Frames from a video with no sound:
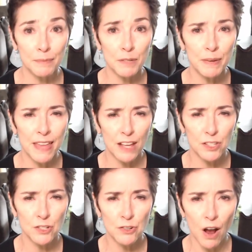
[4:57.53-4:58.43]
to be that
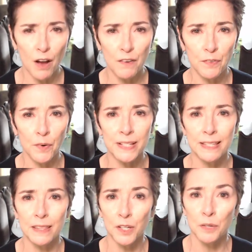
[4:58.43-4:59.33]
strong voice
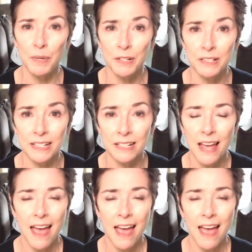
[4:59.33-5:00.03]
in the community,